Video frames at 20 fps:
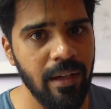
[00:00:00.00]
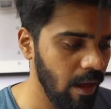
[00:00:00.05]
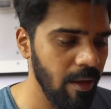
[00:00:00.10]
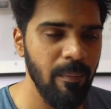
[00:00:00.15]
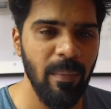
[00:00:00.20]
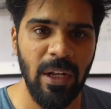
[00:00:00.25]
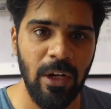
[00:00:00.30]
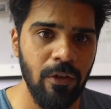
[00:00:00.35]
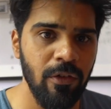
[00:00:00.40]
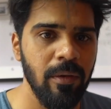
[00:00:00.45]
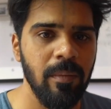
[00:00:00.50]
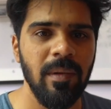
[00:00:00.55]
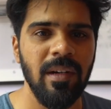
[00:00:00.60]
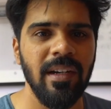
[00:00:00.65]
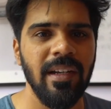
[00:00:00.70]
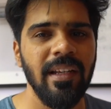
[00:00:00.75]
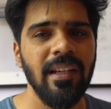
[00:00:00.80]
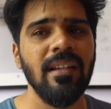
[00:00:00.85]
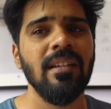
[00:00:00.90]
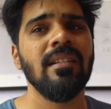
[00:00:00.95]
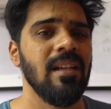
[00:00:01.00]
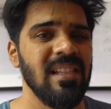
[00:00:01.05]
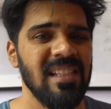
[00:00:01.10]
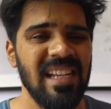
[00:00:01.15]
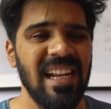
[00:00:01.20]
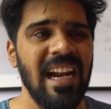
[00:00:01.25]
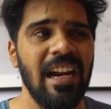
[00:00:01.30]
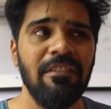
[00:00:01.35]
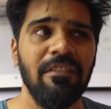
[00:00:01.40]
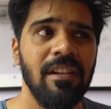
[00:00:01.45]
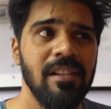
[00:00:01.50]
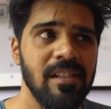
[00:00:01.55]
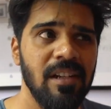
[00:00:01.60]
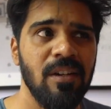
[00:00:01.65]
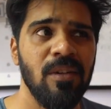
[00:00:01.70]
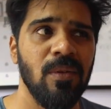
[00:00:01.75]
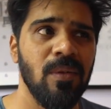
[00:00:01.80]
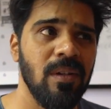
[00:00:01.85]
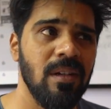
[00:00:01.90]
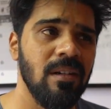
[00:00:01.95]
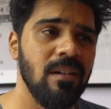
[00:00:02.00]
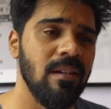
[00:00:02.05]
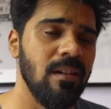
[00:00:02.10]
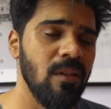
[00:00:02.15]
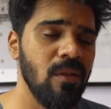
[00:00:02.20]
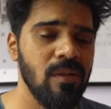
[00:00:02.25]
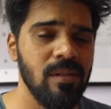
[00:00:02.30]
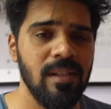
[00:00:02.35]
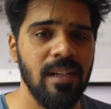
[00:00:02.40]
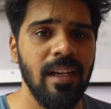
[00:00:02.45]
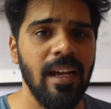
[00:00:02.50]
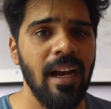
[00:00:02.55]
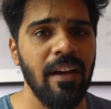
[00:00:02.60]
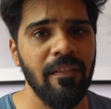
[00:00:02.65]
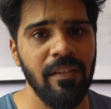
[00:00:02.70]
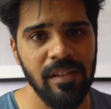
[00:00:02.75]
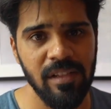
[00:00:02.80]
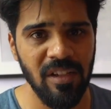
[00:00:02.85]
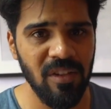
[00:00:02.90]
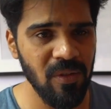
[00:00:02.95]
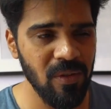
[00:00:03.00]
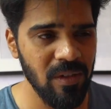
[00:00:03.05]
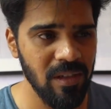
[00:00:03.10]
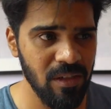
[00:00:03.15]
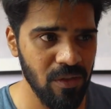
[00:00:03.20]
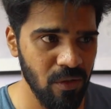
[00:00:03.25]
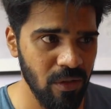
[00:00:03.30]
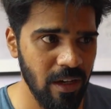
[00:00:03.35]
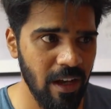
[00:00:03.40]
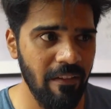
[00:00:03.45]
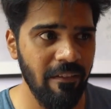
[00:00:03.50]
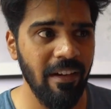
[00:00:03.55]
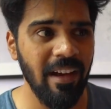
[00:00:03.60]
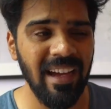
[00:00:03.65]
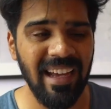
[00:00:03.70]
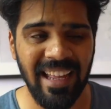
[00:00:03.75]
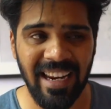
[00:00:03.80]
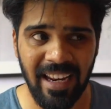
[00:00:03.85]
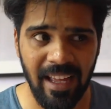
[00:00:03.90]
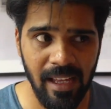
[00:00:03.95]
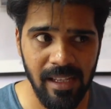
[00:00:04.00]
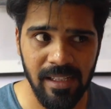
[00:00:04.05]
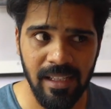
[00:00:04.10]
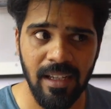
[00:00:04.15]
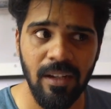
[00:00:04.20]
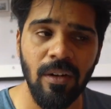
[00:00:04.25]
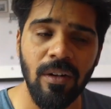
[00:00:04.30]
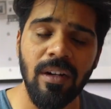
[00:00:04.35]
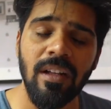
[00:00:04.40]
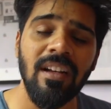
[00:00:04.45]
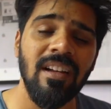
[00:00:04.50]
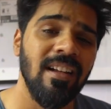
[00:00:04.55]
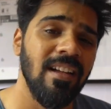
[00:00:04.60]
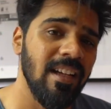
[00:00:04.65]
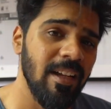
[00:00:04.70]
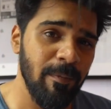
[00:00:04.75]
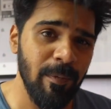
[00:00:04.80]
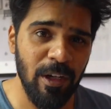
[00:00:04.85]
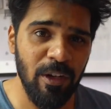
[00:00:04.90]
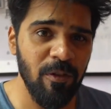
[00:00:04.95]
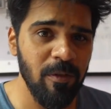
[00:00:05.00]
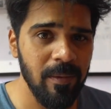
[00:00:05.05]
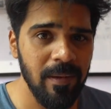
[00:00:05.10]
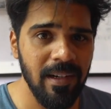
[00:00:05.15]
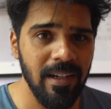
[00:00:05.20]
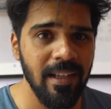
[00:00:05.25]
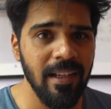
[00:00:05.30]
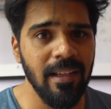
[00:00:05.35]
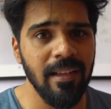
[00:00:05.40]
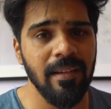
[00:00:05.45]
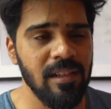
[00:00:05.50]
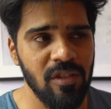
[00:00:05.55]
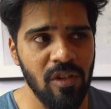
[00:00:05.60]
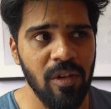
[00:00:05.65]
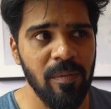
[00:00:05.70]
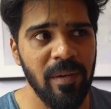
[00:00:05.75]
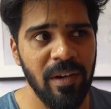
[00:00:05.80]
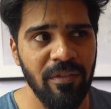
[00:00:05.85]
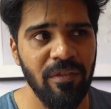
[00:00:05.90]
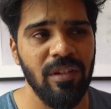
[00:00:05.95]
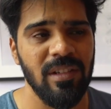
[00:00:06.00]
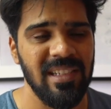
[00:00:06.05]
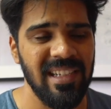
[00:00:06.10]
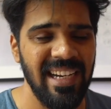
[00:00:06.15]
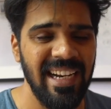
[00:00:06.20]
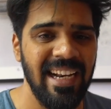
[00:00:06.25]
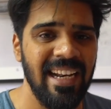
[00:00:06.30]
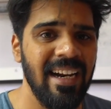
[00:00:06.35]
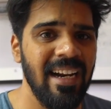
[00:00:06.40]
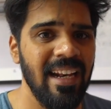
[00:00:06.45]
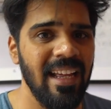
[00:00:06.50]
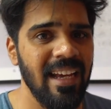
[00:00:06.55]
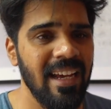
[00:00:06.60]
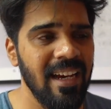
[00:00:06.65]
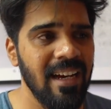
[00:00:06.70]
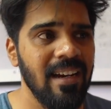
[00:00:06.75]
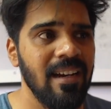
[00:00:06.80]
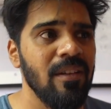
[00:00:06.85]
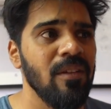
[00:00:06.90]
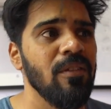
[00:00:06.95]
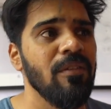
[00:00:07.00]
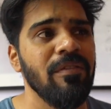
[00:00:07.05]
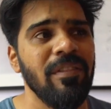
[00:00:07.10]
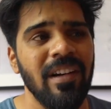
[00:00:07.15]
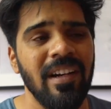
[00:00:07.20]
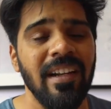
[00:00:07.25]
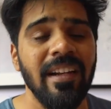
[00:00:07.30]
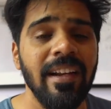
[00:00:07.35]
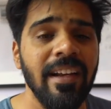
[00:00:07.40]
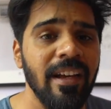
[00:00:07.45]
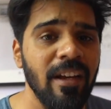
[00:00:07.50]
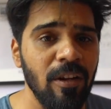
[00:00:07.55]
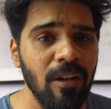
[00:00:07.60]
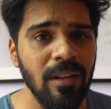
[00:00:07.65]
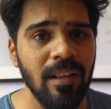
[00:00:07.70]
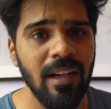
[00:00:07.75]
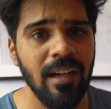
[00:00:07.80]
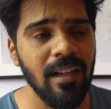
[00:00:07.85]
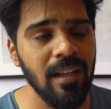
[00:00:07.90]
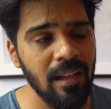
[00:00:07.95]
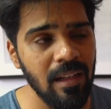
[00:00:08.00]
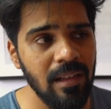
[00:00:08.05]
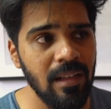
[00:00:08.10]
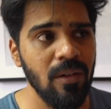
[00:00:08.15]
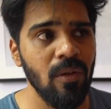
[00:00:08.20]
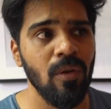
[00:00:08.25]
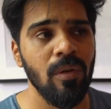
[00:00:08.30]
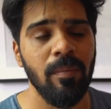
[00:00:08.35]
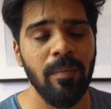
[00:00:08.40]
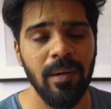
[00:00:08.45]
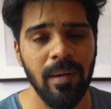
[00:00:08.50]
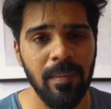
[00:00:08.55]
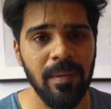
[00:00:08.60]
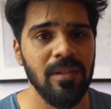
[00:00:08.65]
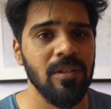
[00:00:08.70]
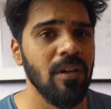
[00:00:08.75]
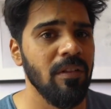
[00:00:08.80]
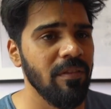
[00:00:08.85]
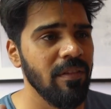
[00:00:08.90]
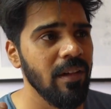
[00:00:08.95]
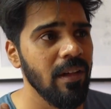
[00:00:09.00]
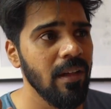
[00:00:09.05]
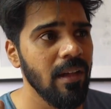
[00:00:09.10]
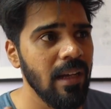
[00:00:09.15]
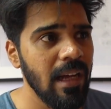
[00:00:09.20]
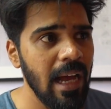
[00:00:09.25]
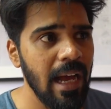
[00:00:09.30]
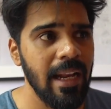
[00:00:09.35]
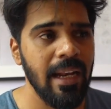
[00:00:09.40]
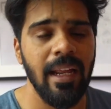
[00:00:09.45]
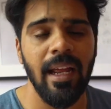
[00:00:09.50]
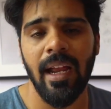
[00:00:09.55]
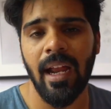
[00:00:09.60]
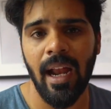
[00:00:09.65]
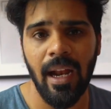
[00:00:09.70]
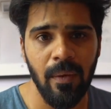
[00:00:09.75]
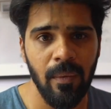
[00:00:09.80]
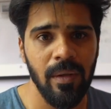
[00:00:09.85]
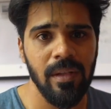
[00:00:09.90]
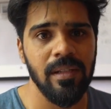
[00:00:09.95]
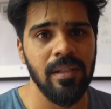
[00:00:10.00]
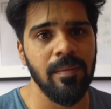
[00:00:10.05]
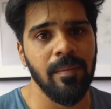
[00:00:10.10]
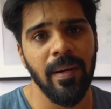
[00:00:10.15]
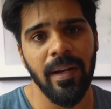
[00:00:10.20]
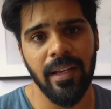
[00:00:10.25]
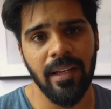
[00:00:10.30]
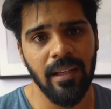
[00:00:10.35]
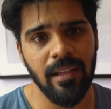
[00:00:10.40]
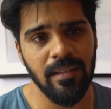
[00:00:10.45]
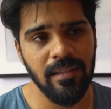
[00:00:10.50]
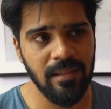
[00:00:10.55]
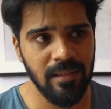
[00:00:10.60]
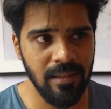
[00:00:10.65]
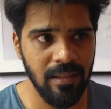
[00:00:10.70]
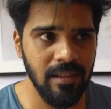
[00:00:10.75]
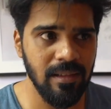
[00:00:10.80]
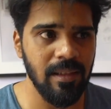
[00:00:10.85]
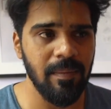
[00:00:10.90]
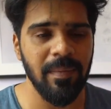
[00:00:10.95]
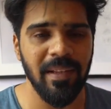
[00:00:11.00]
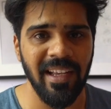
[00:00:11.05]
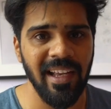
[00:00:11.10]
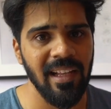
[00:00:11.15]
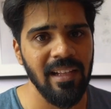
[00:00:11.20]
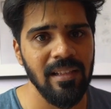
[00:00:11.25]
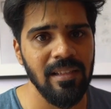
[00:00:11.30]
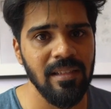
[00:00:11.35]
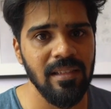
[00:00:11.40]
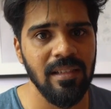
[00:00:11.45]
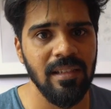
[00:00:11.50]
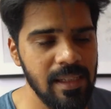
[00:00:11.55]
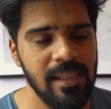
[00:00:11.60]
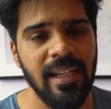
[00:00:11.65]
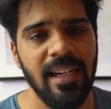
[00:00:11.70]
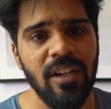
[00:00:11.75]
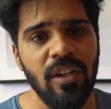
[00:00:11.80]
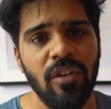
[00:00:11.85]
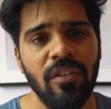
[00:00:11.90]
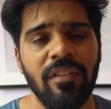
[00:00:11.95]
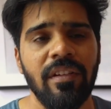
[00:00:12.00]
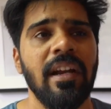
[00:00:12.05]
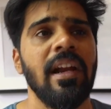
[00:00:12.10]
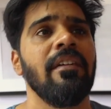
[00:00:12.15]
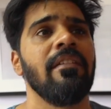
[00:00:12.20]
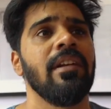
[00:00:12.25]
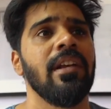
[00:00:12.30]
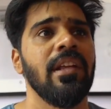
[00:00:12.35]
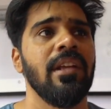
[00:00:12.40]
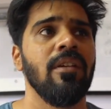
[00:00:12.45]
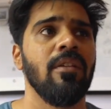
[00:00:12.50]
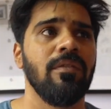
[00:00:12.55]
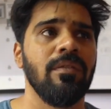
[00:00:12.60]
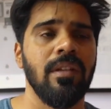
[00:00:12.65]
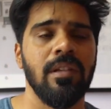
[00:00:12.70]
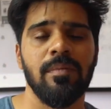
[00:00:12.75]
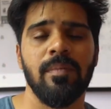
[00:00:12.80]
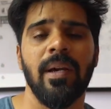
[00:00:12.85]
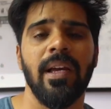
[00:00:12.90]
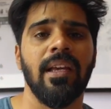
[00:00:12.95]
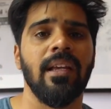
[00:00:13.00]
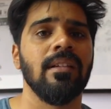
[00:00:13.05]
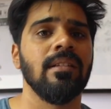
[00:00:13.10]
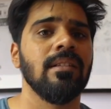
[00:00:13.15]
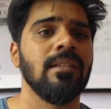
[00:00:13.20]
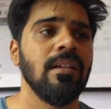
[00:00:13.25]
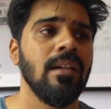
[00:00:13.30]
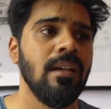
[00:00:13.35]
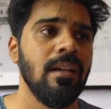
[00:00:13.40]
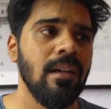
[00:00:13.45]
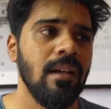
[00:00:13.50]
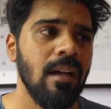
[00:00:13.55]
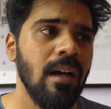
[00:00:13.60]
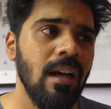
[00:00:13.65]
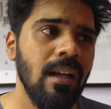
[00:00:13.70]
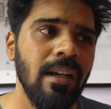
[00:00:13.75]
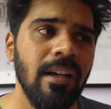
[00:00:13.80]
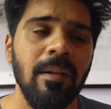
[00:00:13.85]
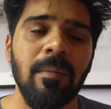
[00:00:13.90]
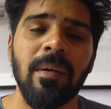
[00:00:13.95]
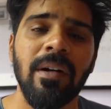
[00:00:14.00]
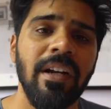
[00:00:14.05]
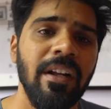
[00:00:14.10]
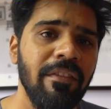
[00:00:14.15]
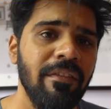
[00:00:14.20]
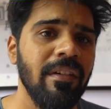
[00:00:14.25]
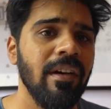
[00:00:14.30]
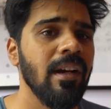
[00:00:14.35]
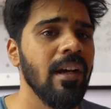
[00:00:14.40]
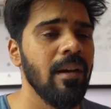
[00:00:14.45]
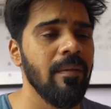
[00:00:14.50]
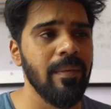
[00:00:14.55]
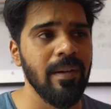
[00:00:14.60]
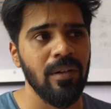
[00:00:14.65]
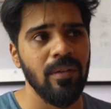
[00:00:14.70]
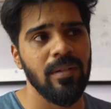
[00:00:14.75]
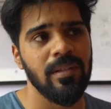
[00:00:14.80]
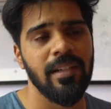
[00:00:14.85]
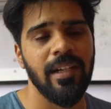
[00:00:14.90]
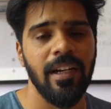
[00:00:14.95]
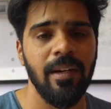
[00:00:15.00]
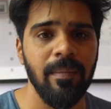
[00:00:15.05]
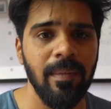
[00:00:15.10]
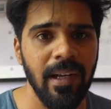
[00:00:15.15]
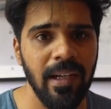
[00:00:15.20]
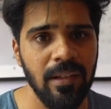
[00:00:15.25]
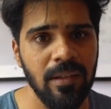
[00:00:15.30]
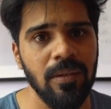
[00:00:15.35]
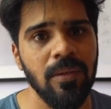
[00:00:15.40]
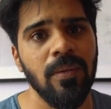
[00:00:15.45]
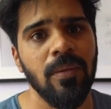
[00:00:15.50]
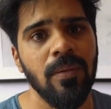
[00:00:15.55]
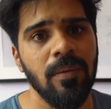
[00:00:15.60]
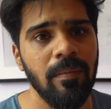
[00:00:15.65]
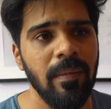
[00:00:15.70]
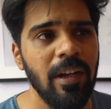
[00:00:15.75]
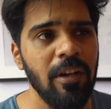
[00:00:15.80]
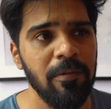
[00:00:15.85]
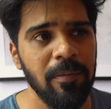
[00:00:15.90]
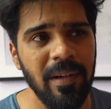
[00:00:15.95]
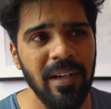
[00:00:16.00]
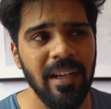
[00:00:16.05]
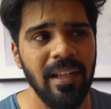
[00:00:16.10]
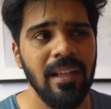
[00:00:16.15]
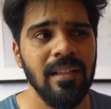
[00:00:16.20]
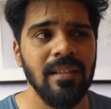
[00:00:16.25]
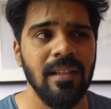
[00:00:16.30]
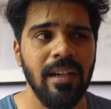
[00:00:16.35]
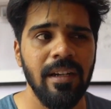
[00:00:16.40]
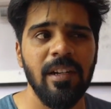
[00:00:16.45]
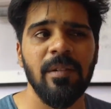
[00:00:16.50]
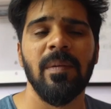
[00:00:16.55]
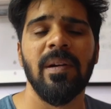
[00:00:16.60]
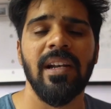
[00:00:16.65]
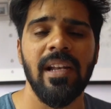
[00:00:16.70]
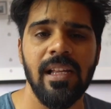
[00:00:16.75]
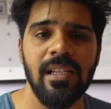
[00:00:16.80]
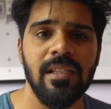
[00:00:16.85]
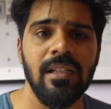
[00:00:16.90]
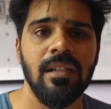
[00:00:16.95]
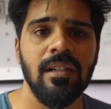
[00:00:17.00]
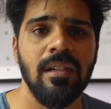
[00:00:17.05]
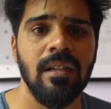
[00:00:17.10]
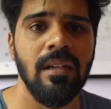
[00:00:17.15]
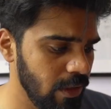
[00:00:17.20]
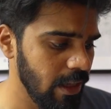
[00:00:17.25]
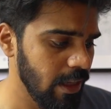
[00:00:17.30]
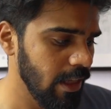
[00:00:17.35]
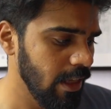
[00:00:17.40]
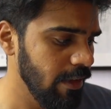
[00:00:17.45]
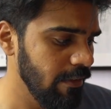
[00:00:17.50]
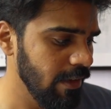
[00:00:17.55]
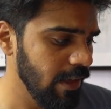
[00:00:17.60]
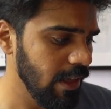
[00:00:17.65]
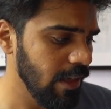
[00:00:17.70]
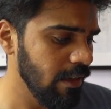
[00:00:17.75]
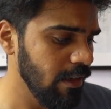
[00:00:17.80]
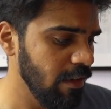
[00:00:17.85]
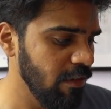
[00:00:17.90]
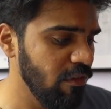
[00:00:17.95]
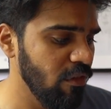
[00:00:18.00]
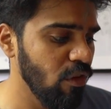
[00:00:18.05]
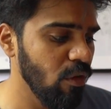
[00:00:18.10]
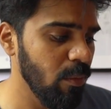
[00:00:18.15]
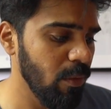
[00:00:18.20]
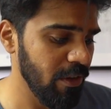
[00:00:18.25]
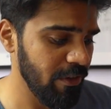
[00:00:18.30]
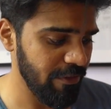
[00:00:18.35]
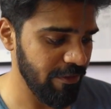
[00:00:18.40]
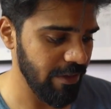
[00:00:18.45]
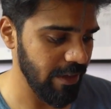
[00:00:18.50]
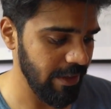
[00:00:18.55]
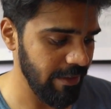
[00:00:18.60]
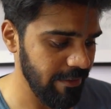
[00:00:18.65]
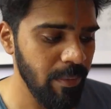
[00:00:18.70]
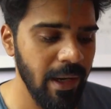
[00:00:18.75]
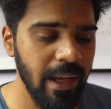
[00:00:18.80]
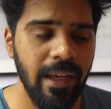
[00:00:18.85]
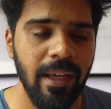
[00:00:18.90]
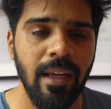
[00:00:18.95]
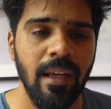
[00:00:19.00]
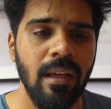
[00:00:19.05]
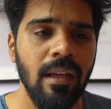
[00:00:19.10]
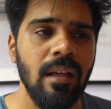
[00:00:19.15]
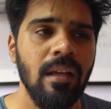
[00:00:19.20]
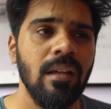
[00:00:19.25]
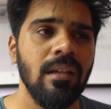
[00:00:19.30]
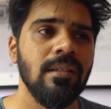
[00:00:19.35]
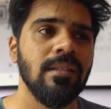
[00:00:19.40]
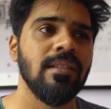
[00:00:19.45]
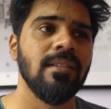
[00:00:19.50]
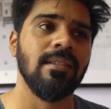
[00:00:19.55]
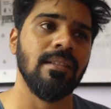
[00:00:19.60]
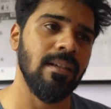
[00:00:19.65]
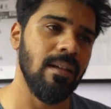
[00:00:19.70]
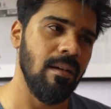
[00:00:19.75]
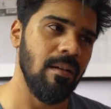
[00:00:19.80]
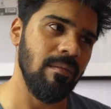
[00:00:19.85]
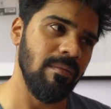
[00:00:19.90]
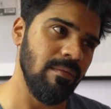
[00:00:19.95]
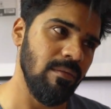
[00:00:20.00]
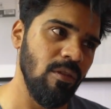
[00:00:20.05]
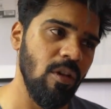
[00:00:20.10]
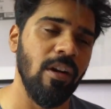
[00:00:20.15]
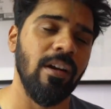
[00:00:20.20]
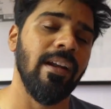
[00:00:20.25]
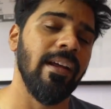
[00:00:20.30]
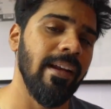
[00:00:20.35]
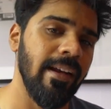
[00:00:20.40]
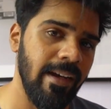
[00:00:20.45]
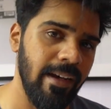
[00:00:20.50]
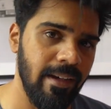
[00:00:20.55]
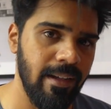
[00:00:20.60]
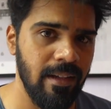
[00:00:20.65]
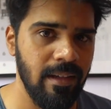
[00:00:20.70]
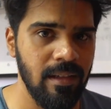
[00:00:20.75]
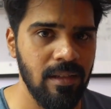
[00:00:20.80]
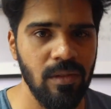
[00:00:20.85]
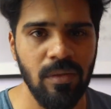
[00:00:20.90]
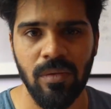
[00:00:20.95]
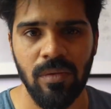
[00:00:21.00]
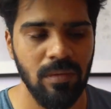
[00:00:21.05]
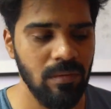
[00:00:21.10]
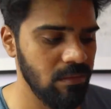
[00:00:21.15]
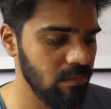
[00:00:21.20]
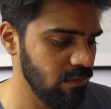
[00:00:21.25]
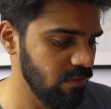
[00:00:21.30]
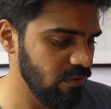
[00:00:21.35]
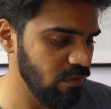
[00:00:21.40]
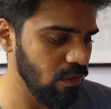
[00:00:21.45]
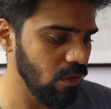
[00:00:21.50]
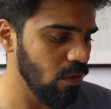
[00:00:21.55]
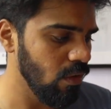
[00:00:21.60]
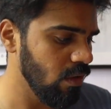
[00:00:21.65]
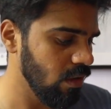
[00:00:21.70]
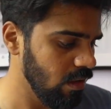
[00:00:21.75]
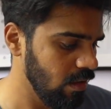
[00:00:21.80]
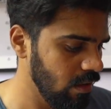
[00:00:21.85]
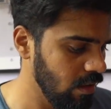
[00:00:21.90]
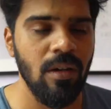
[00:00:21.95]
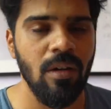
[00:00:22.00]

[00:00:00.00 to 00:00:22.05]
Maneuverability is an adventure tourer. Usually adventure tourers don't have crazy good maneuverability. It's not meant for street riding and filtering and all that. The whole purpose of an adventure bike is something else. The center of gravity of this bike is a little bit different compared to a street bike, so maneuverability is a little bit lesser. I'm giving it 4.5. Braking is not great, so 4.